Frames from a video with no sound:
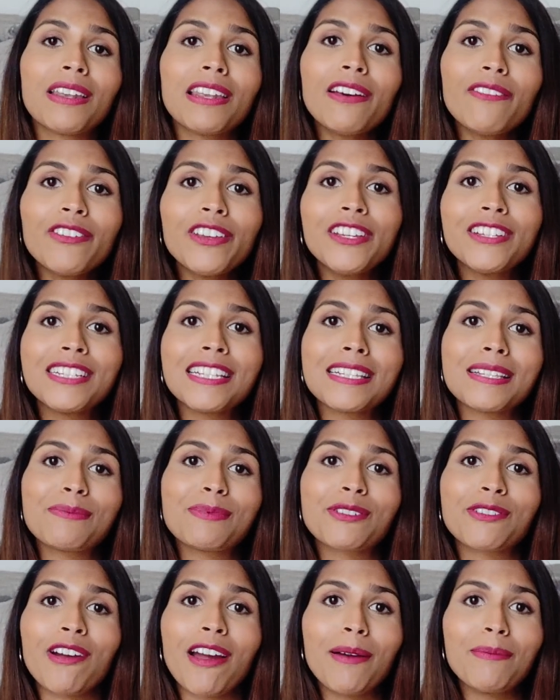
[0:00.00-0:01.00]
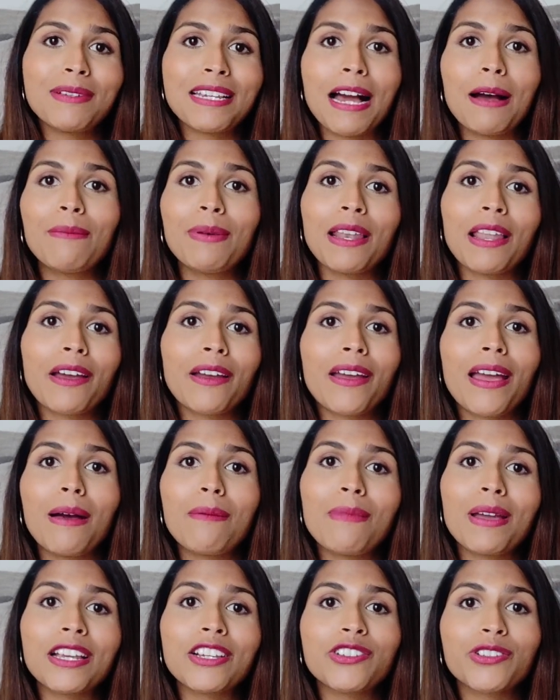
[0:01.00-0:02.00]
I'd love for you to subscribe down below
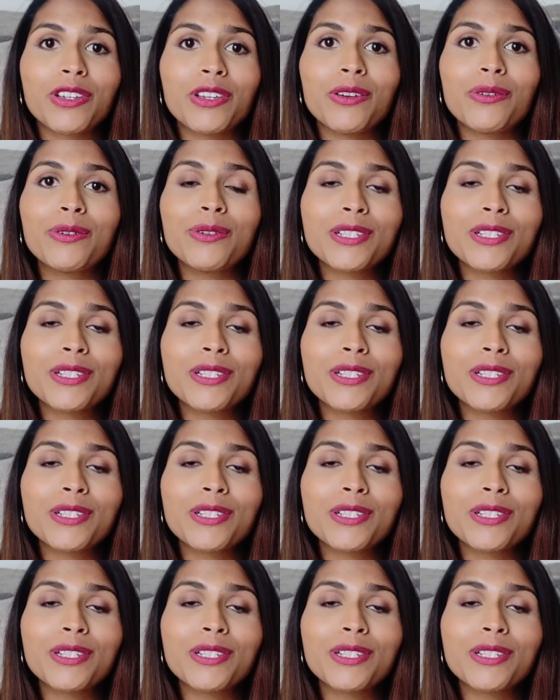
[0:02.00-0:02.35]
and make sure you